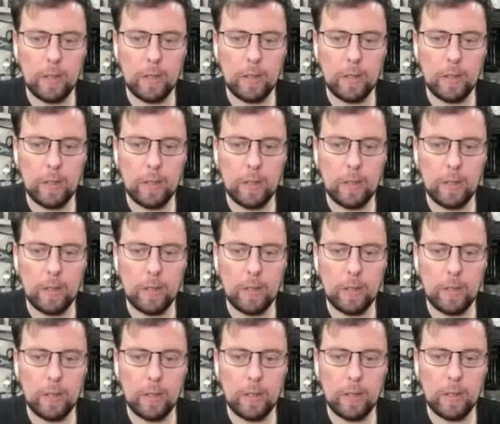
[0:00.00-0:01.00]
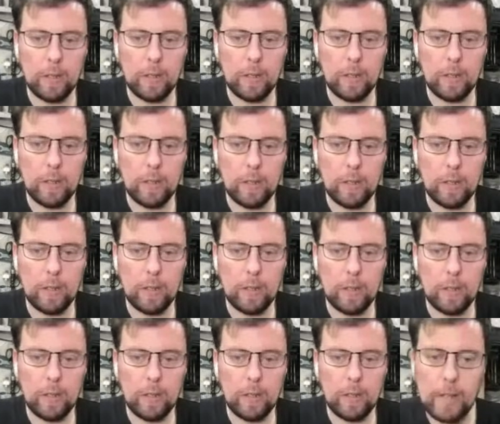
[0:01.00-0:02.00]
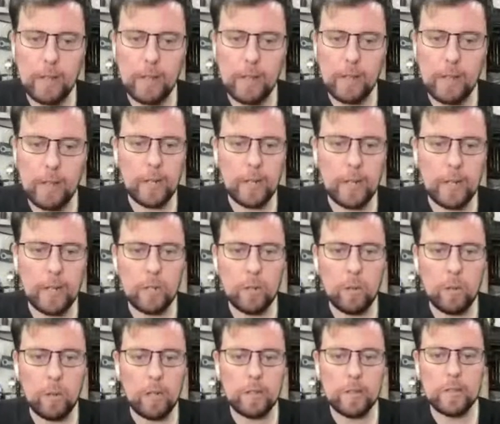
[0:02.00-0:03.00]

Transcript: um whether the 7s were getting too hot.